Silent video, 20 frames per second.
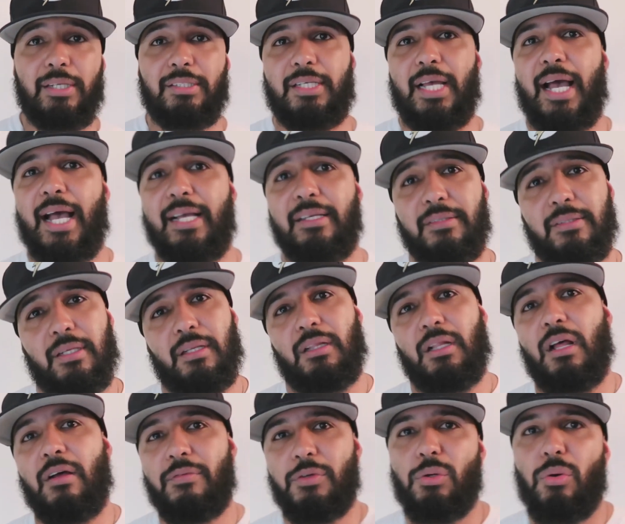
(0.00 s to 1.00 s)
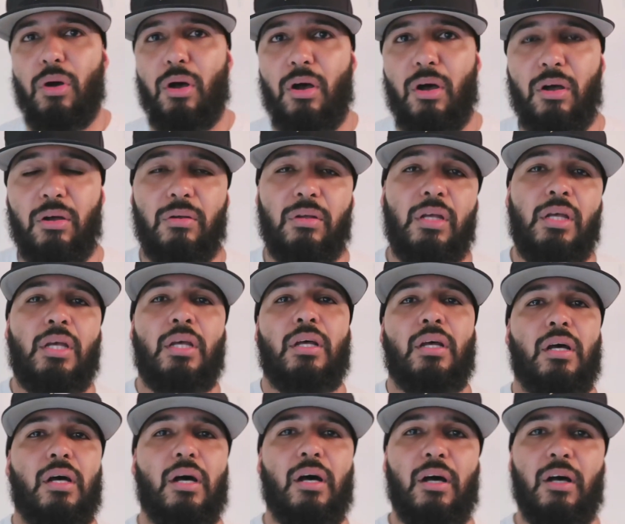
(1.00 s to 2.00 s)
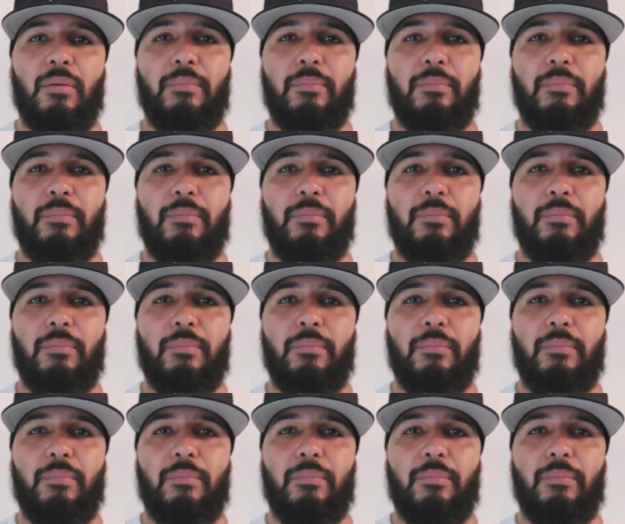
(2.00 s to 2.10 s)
Anyways, guys, love you all.